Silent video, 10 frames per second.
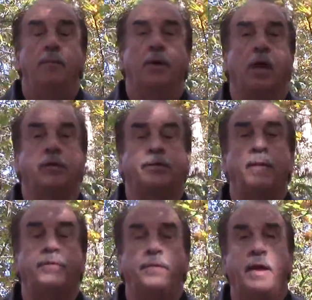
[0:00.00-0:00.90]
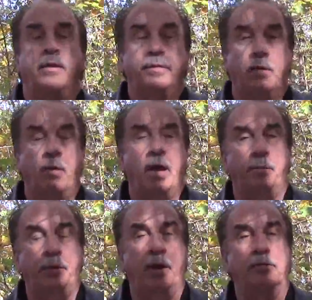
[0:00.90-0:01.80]
because something that, that will
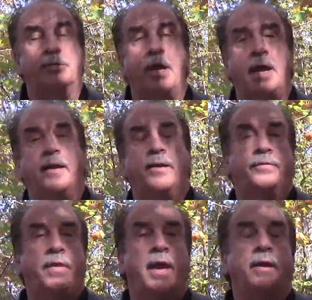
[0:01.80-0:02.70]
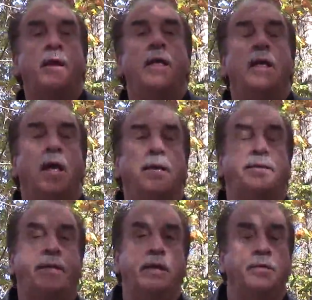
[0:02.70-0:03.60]
help you to understand is that
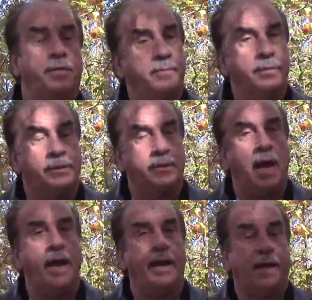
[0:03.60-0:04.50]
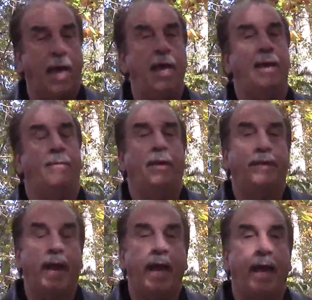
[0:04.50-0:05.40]
until the Messiah came
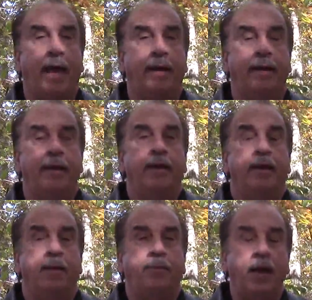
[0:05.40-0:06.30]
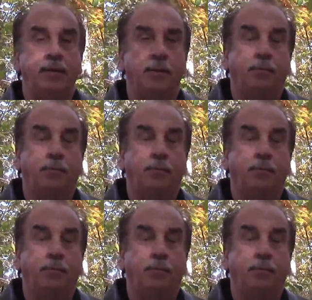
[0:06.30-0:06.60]
and died and paid the